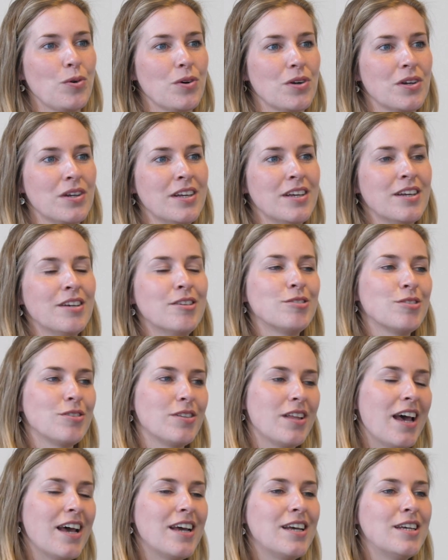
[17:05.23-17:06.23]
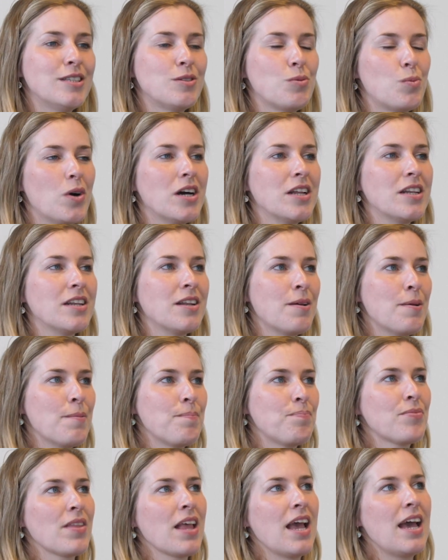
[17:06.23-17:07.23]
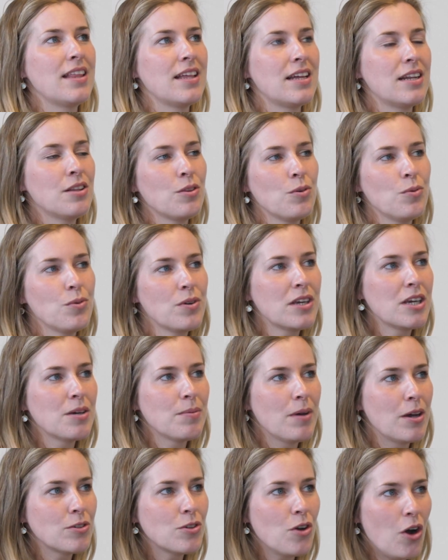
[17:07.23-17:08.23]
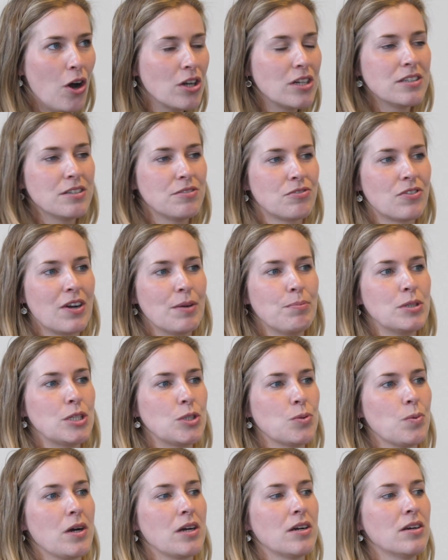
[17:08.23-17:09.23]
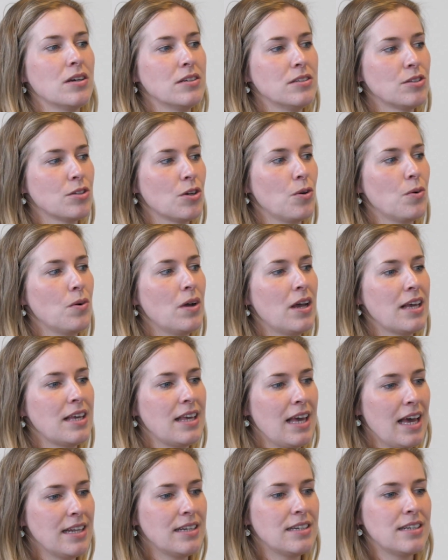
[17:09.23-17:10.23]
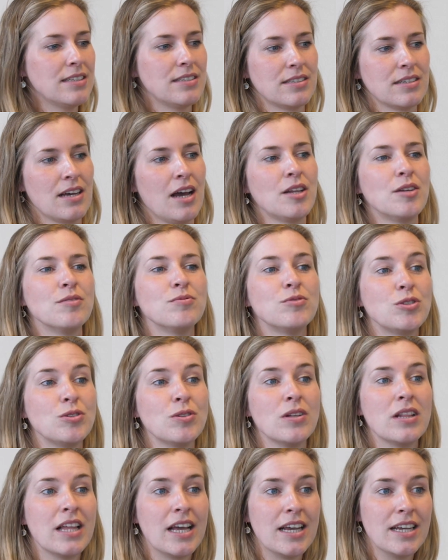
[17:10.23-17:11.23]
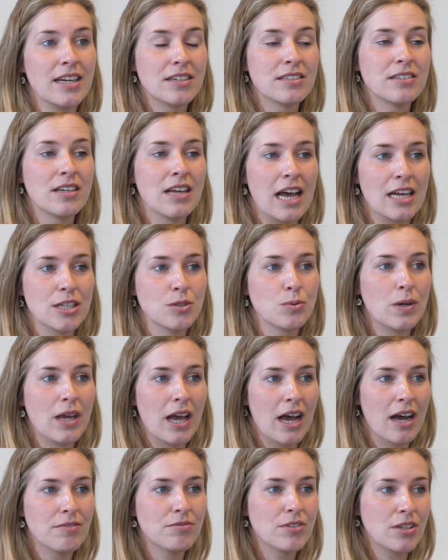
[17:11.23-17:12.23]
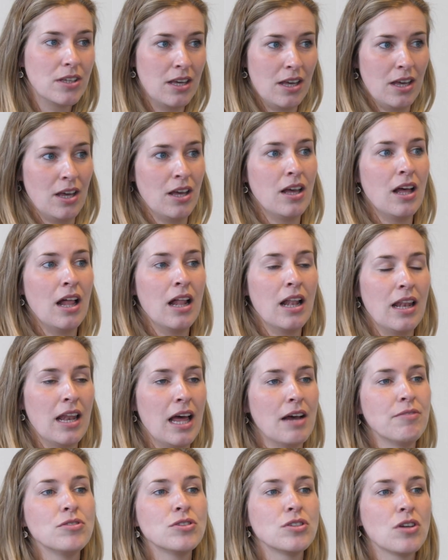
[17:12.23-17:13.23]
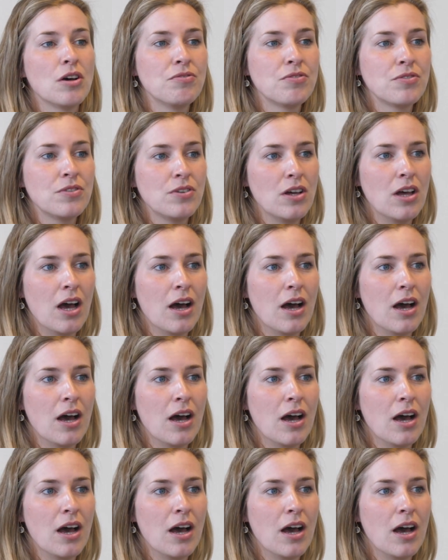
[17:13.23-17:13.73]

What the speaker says: more. So that is one. And then talking about cognitive repertoire. So again, this is kind of two-layered, as we have the levels of